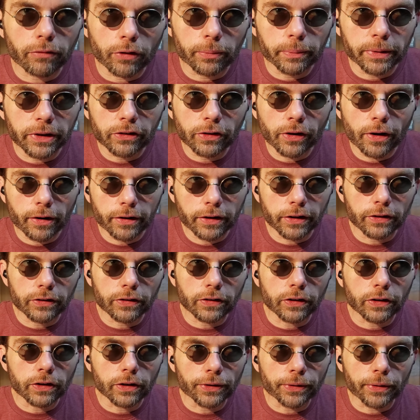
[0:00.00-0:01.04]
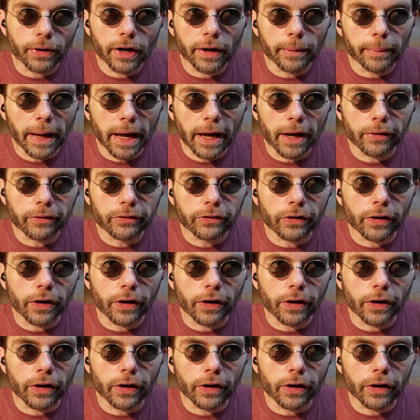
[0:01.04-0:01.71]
will be talking to you about,